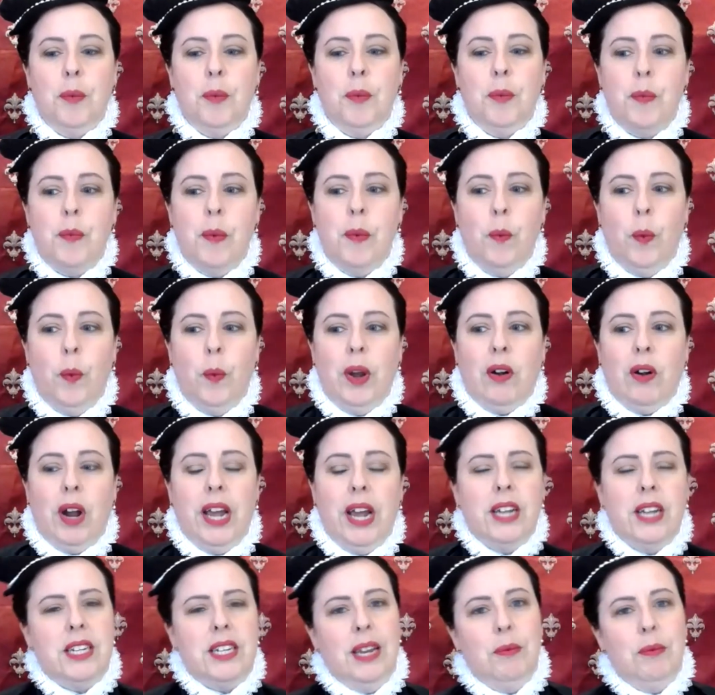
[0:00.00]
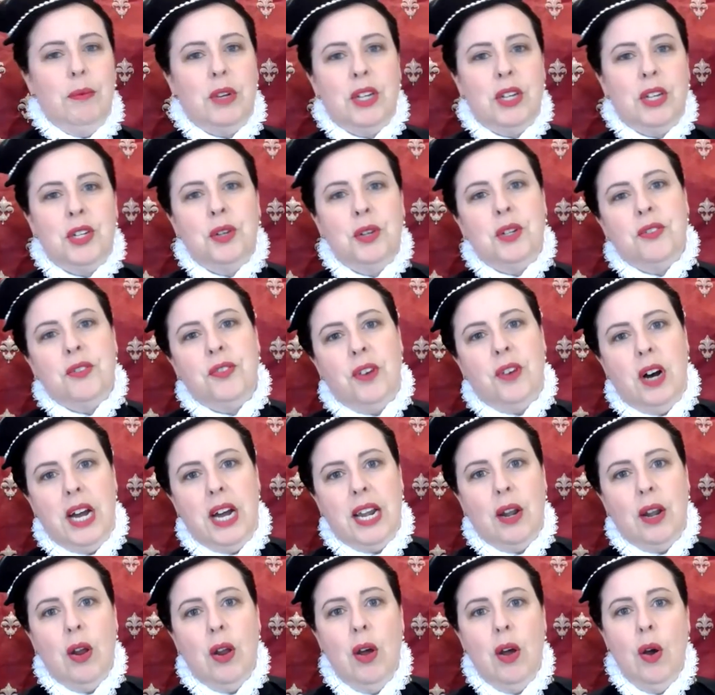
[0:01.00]
where I attempted to
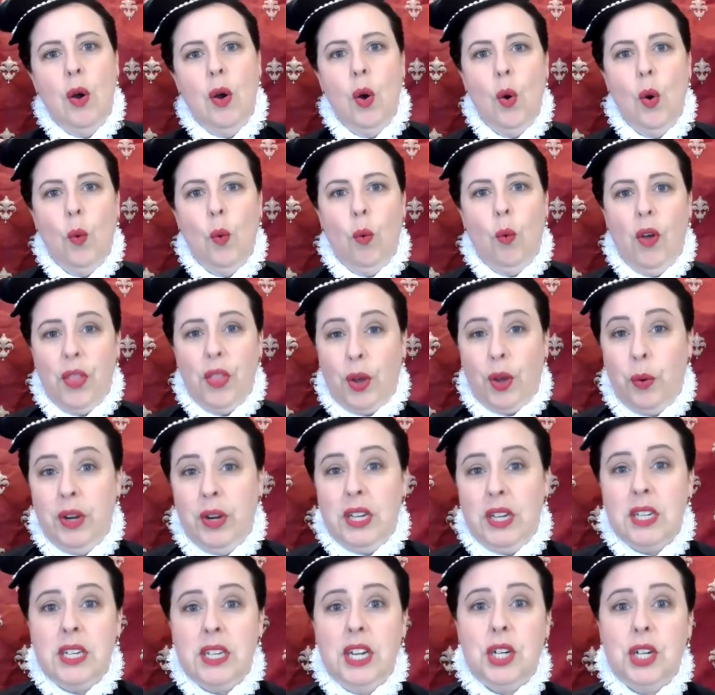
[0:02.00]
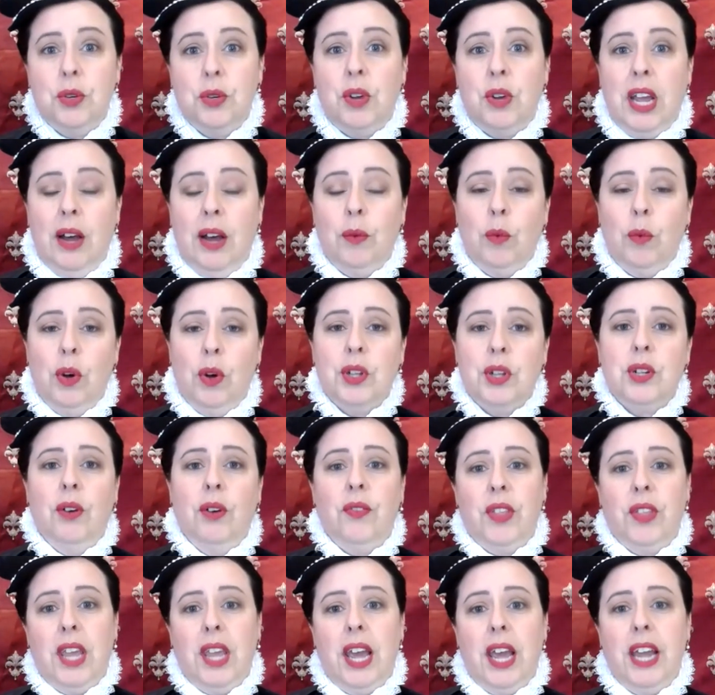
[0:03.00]
define what the quintessential gown was
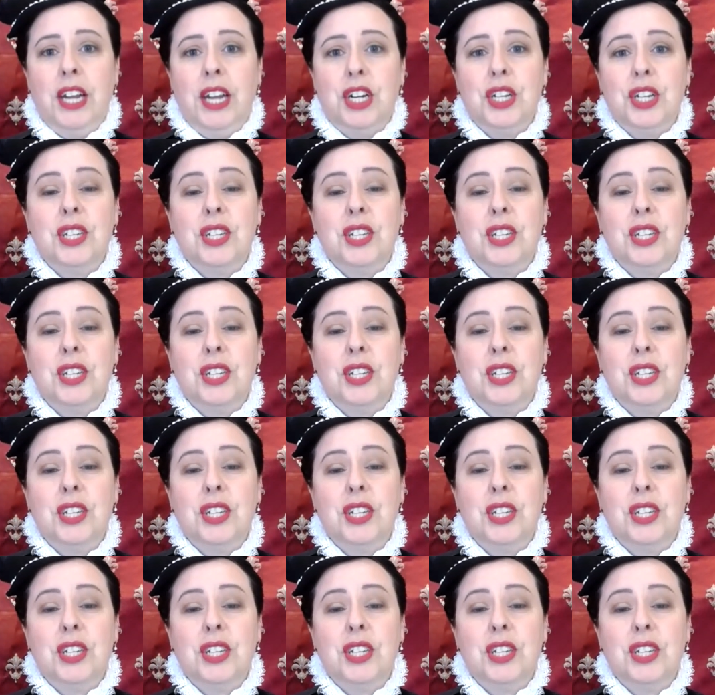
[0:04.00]
of the age.